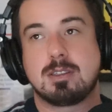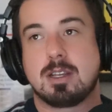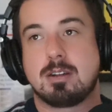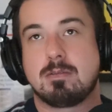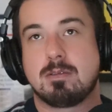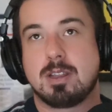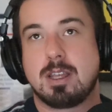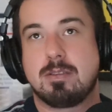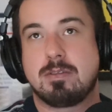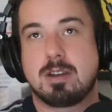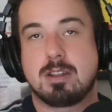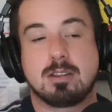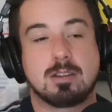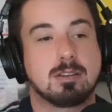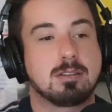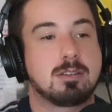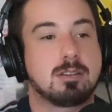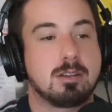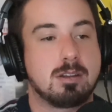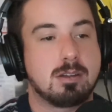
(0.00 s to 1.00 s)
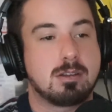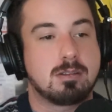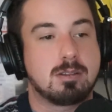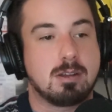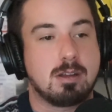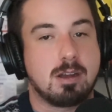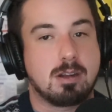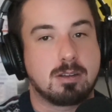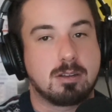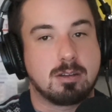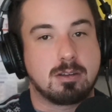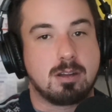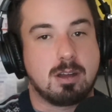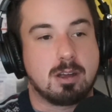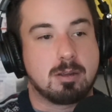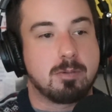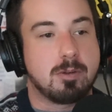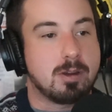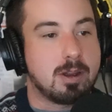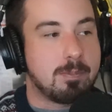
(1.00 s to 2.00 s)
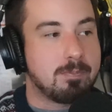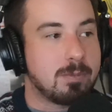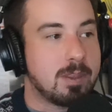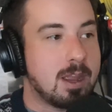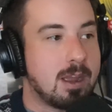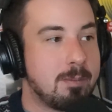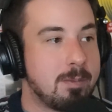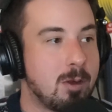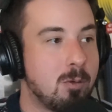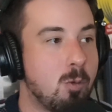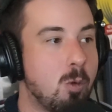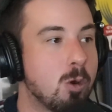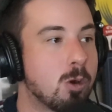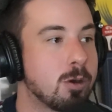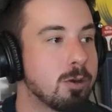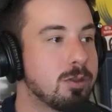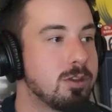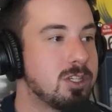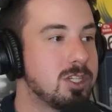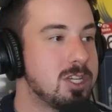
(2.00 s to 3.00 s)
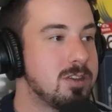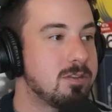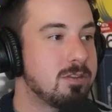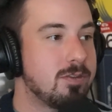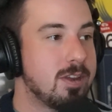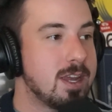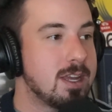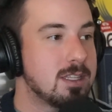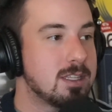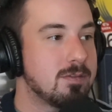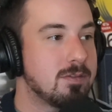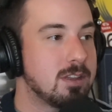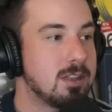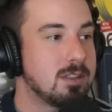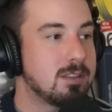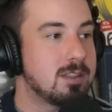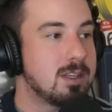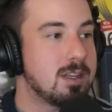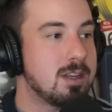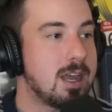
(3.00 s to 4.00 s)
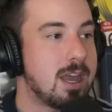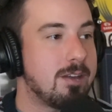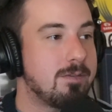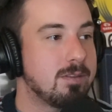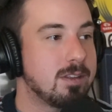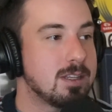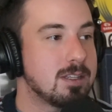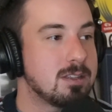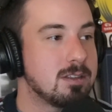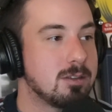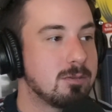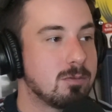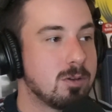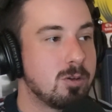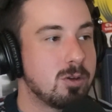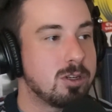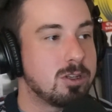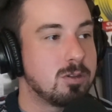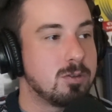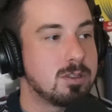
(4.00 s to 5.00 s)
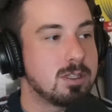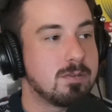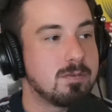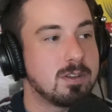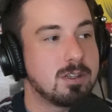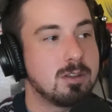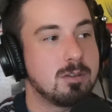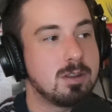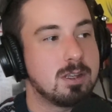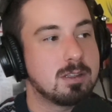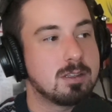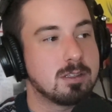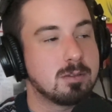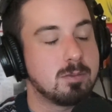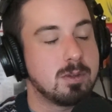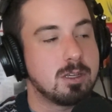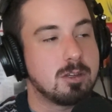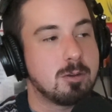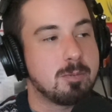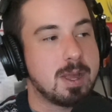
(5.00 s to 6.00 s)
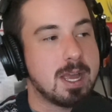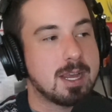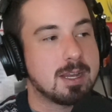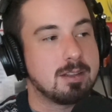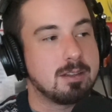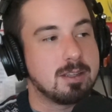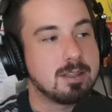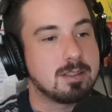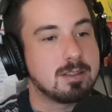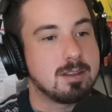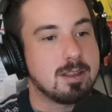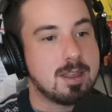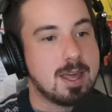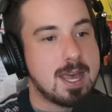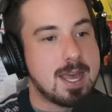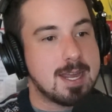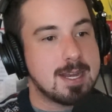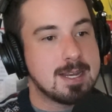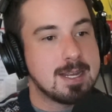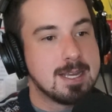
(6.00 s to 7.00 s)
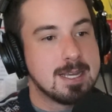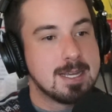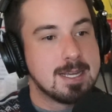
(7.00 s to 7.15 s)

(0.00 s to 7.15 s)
I don't really have anything to talk about. I'm at war with the Chiefs fans. If you haven't listened to Road to 272 yet this week, go back and listen to that.